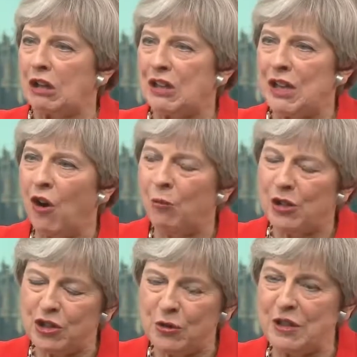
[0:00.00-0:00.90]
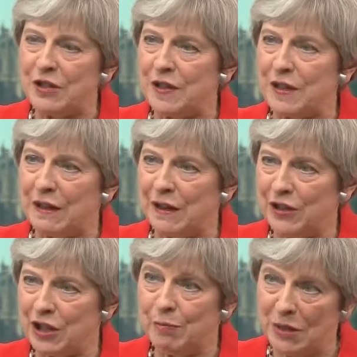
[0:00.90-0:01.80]
the opportunity
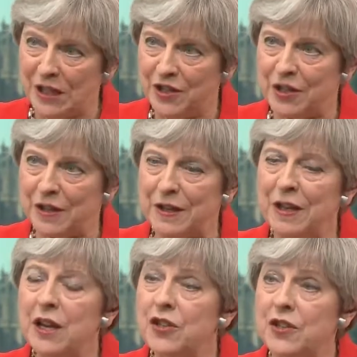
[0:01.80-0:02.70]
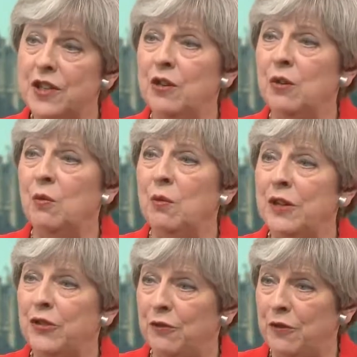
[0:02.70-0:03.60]
and the ability to deal
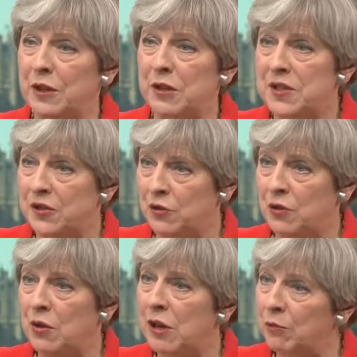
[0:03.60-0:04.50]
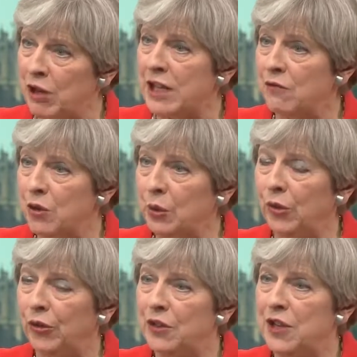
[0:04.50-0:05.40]
with the figures to bring in
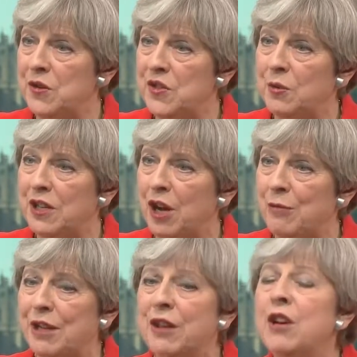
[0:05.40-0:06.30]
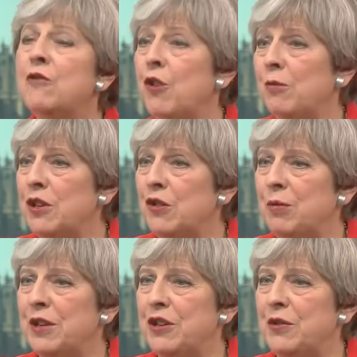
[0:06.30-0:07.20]
rules for those who are coming from the
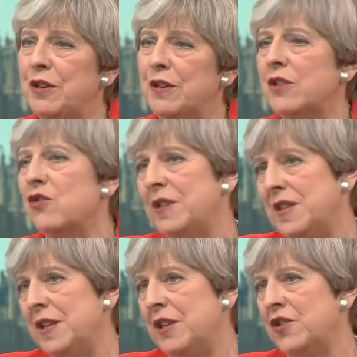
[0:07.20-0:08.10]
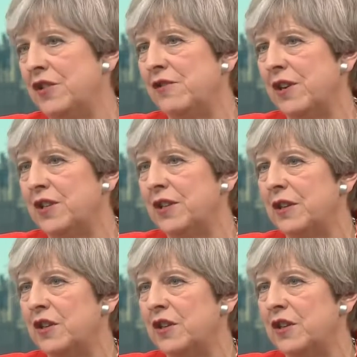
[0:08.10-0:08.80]
European Union countries into the United Kingdom.